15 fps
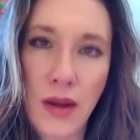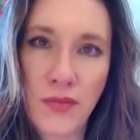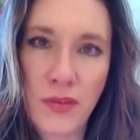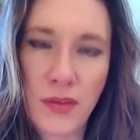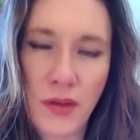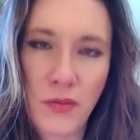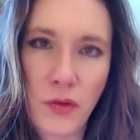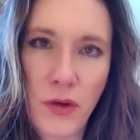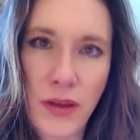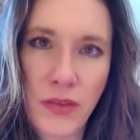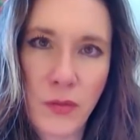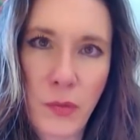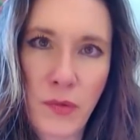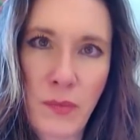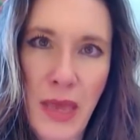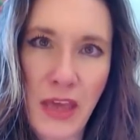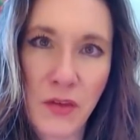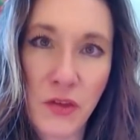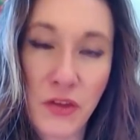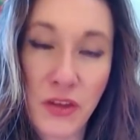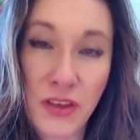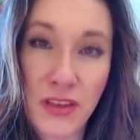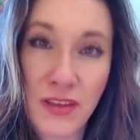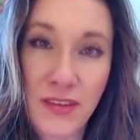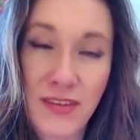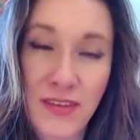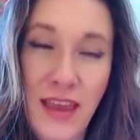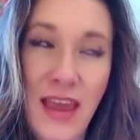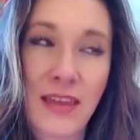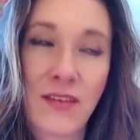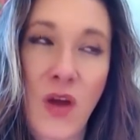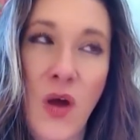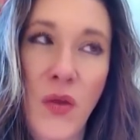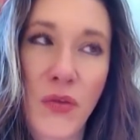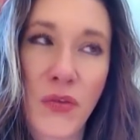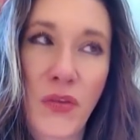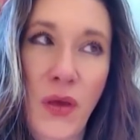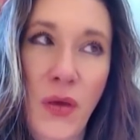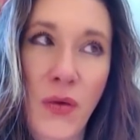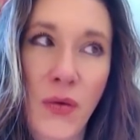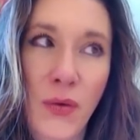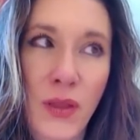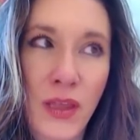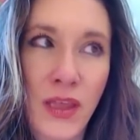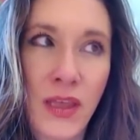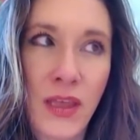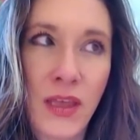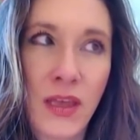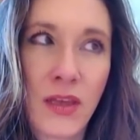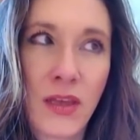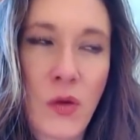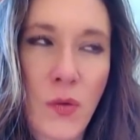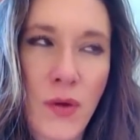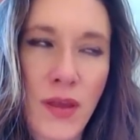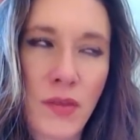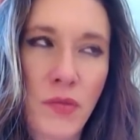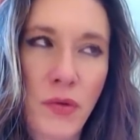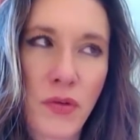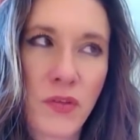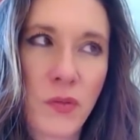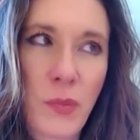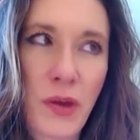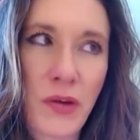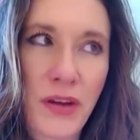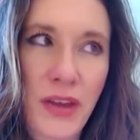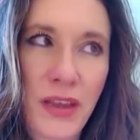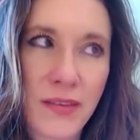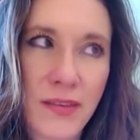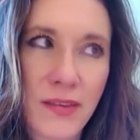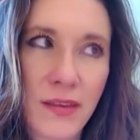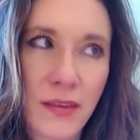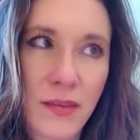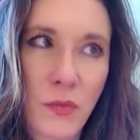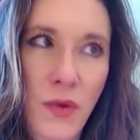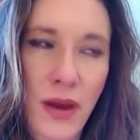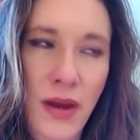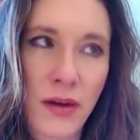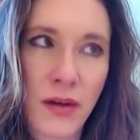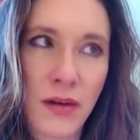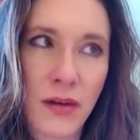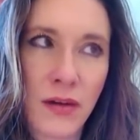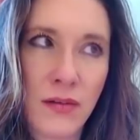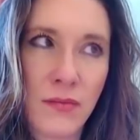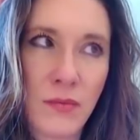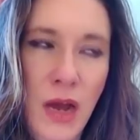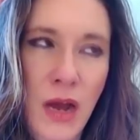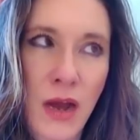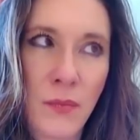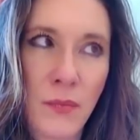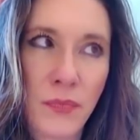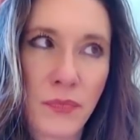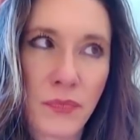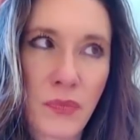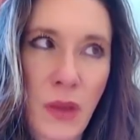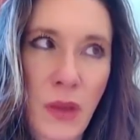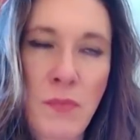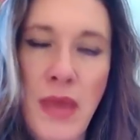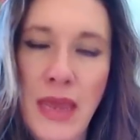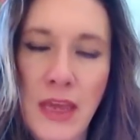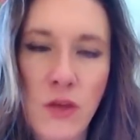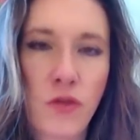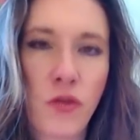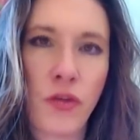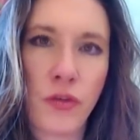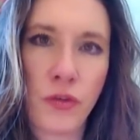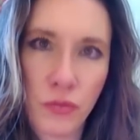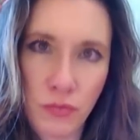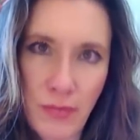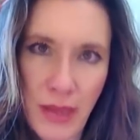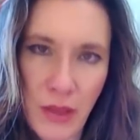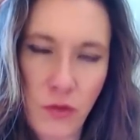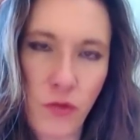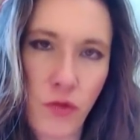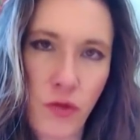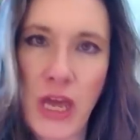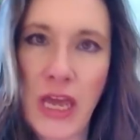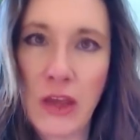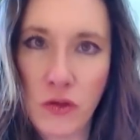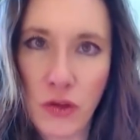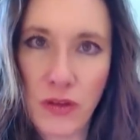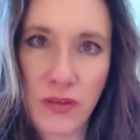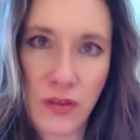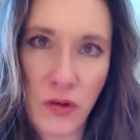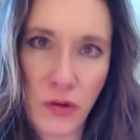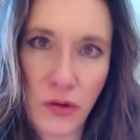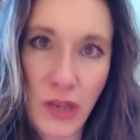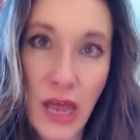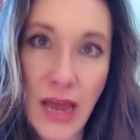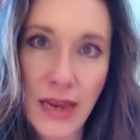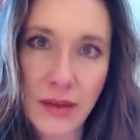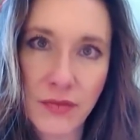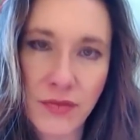of self-transformations, and also going through experiences where major changes in your life.